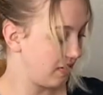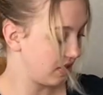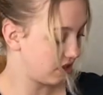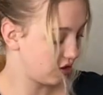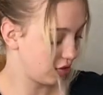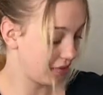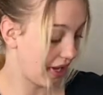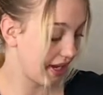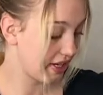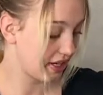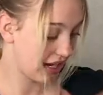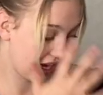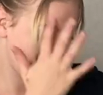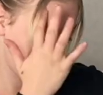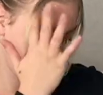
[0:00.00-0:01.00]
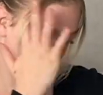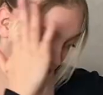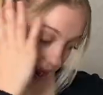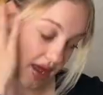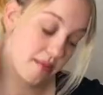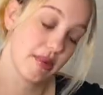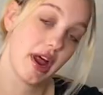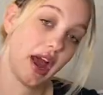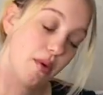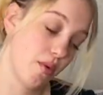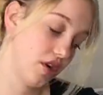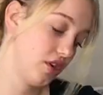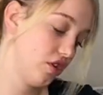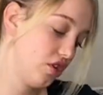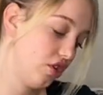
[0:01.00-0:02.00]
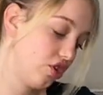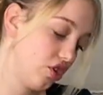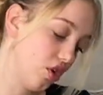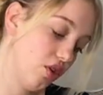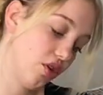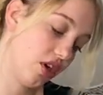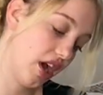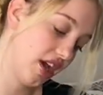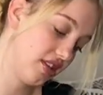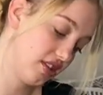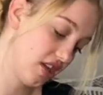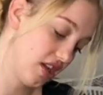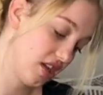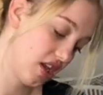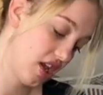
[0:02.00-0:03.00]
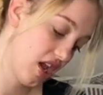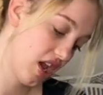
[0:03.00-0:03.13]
this to me. I didn't actually buy it, but I wanted to show you guys it.